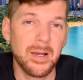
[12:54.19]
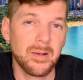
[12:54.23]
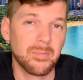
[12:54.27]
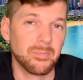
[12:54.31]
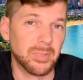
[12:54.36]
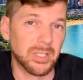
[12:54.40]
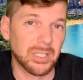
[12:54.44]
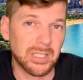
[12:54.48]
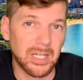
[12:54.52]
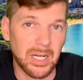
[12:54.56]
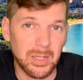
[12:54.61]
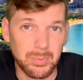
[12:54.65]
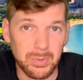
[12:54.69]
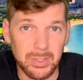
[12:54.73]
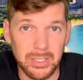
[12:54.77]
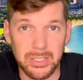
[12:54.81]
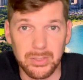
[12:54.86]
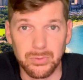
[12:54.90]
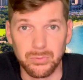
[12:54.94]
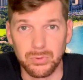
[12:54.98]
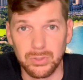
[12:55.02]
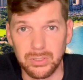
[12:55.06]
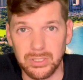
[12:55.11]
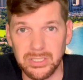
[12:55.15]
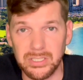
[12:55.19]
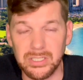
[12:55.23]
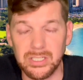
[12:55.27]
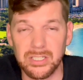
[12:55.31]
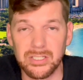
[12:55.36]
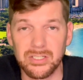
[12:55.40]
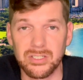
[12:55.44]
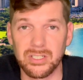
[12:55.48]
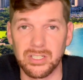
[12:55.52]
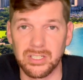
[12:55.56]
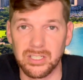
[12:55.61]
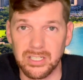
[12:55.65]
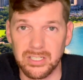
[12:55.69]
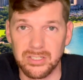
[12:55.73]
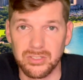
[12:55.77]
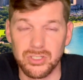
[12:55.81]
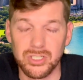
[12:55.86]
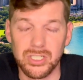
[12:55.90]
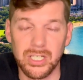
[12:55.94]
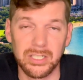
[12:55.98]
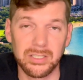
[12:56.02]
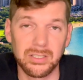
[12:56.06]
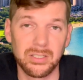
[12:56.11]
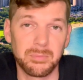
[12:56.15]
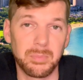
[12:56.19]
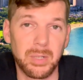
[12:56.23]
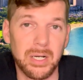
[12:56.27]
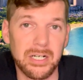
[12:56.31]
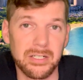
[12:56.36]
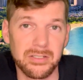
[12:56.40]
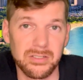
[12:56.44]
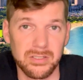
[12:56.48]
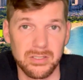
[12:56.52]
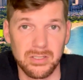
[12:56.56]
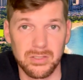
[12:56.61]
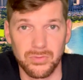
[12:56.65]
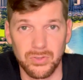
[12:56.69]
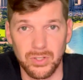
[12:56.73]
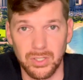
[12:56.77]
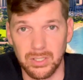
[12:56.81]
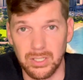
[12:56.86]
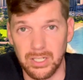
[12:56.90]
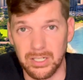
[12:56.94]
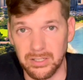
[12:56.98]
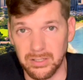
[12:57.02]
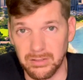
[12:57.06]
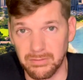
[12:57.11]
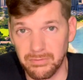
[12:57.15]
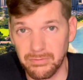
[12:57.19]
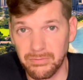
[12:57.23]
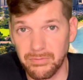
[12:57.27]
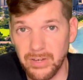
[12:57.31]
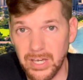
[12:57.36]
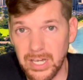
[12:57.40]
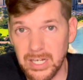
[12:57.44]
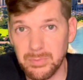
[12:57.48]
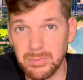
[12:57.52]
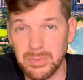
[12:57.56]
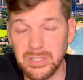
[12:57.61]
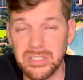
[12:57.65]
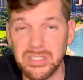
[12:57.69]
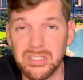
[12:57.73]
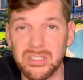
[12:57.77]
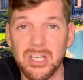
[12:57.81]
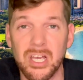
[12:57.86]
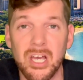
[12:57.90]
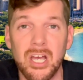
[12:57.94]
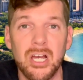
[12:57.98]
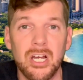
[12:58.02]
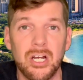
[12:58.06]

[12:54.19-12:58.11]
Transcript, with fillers: But Kapolei really does, again, check the boxes for a lot of the families